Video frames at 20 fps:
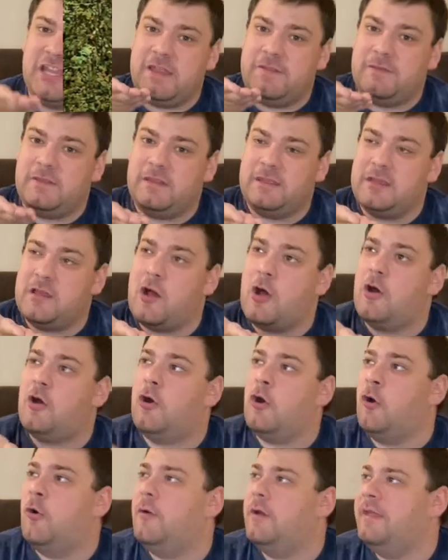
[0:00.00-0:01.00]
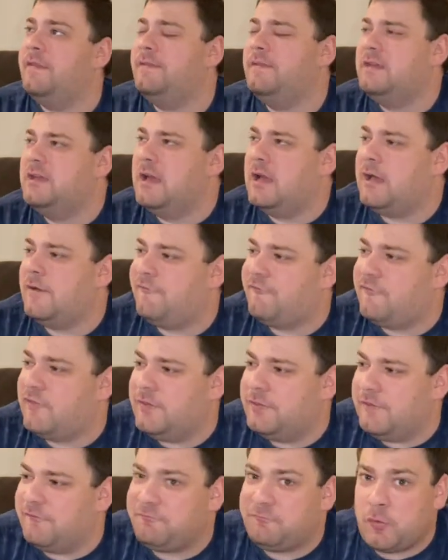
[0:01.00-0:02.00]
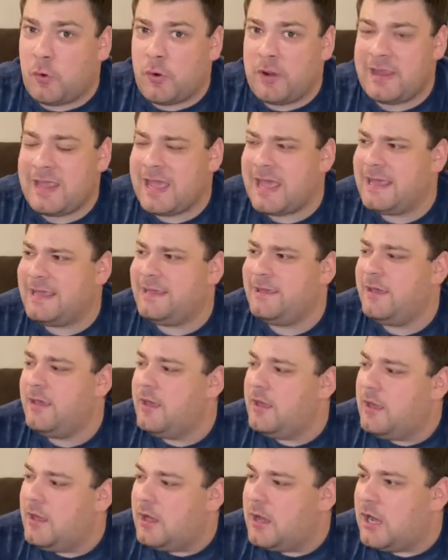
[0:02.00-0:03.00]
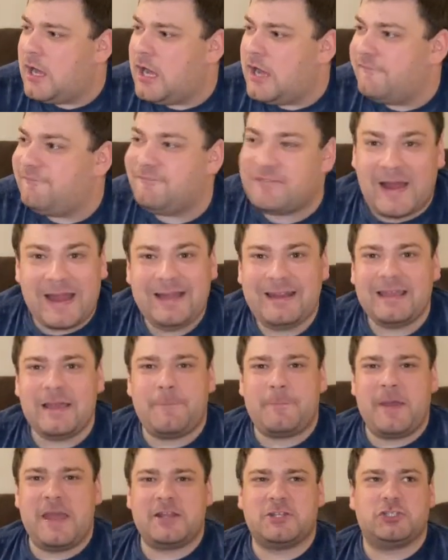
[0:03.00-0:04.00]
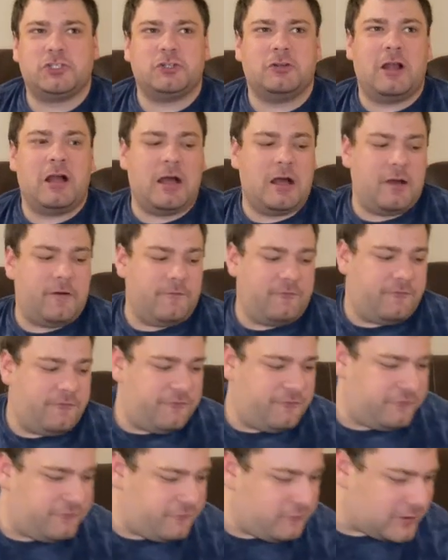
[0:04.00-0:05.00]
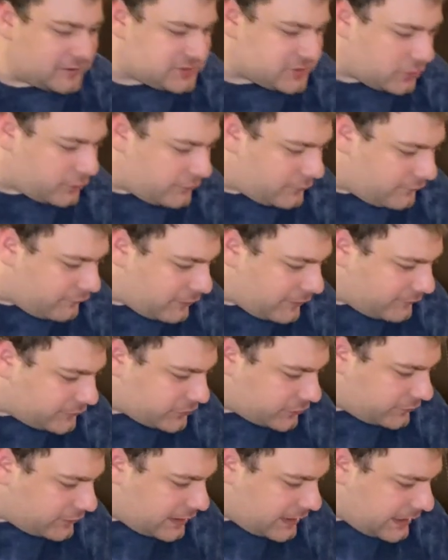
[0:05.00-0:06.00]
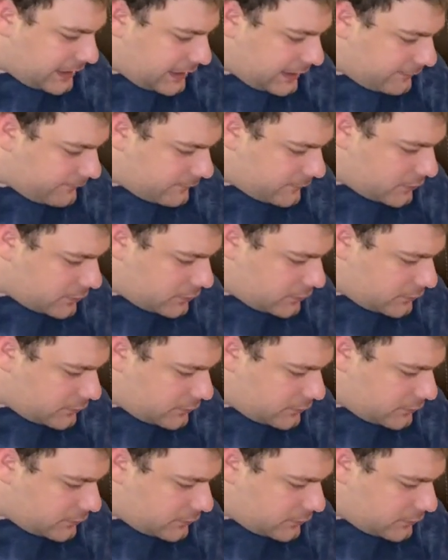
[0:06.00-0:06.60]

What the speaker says: in the foyer, finding a picture of what was her name?